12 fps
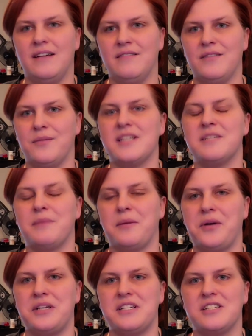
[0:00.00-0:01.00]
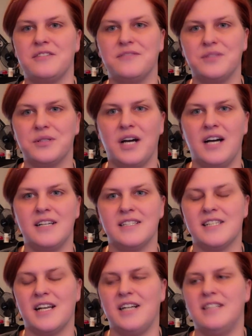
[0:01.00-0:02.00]
the rest of my projects are full cross.
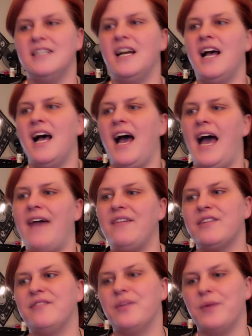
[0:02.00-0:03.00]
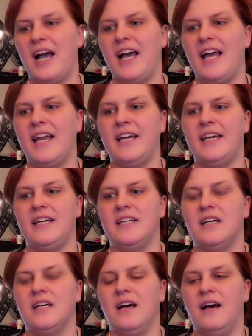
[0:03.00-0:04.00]
So having the variety,
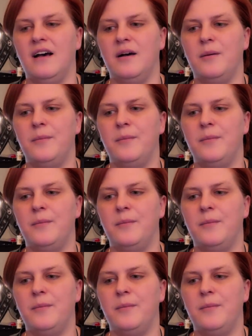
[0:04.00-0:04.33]
I